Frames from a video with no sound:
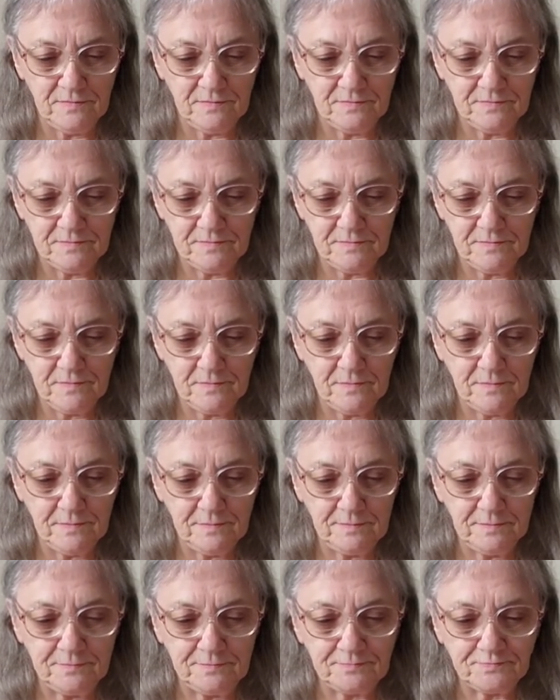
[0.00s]

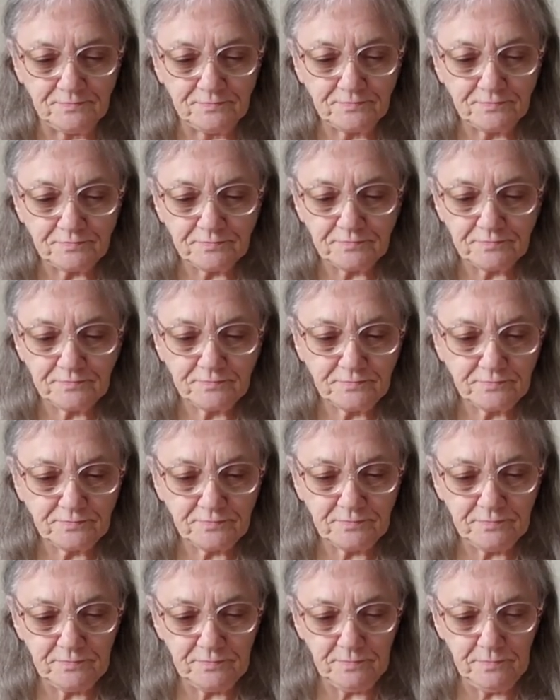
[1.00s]

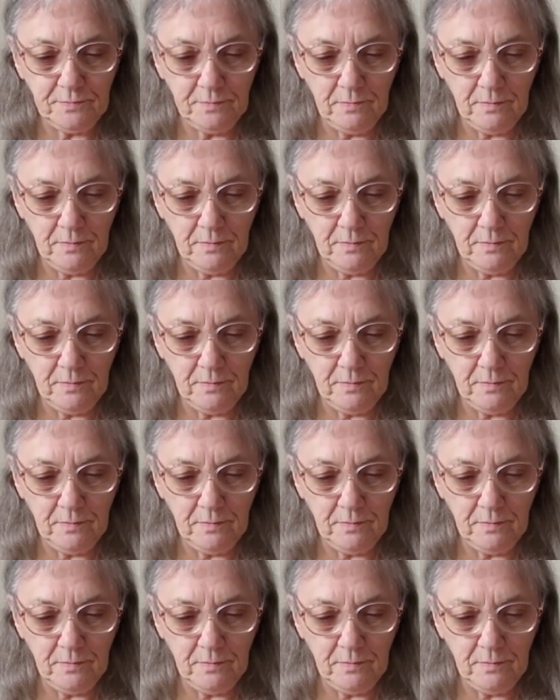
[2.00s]
Nothing is said.